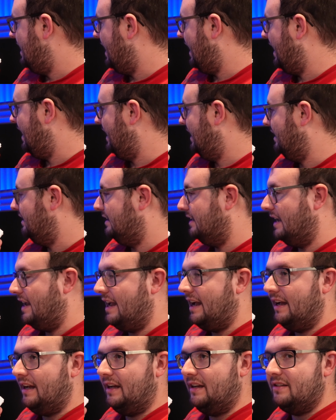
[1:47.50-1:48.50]
and it
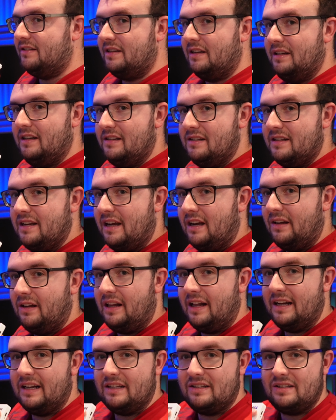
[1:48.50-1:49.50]
has an
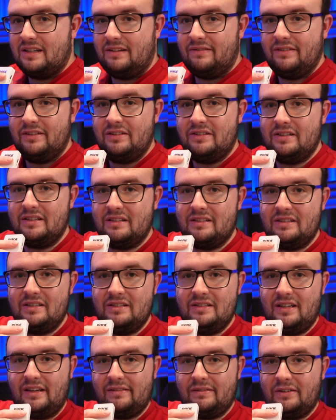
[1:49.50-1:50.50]
Intel
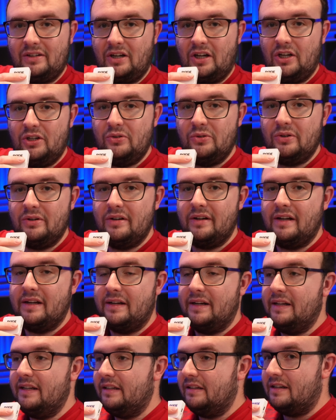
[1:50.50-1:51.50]
i7-6700
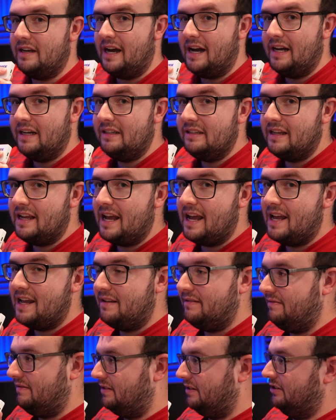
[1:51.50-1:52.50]
in it,
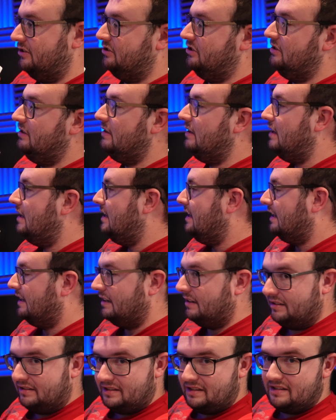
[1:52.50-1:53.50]
non-K version.
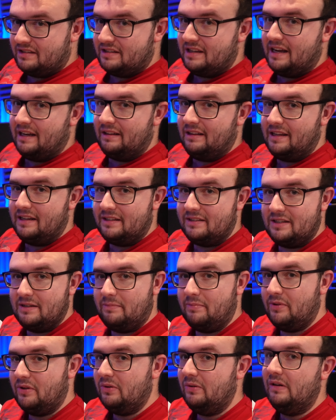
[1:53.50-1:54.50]
It is a Skylake
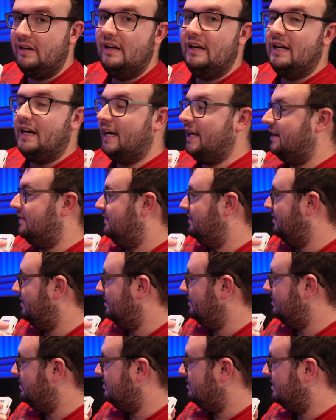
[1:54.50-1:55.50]
CPU. I have
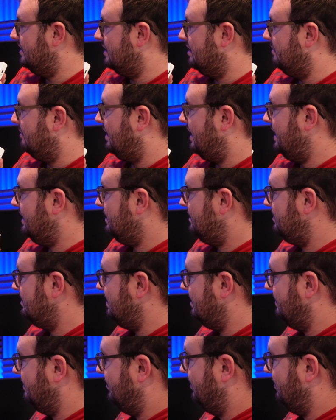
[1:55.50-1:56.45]
32 gigabytes of